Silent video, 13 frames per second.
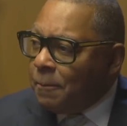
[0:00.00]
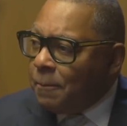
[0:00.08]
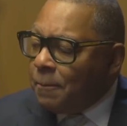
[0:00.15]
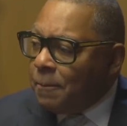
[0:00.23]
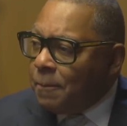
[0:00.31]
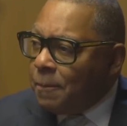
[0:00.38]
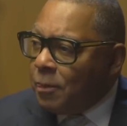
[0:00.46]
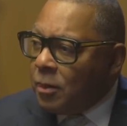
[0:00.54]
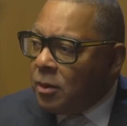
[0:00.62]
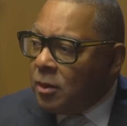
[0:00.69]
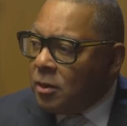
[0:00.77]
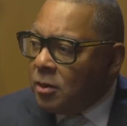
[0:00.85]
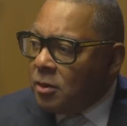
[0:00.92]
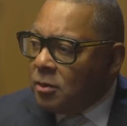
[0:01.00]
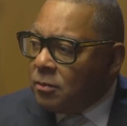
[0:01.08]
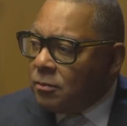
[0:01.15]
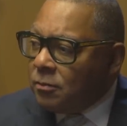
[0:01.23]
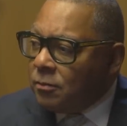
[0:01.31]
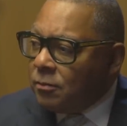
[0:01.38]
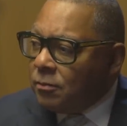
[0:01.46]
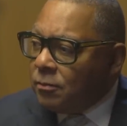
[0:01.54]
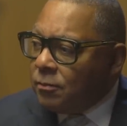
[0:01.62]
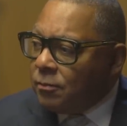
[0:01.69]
No one is speaking in this clip.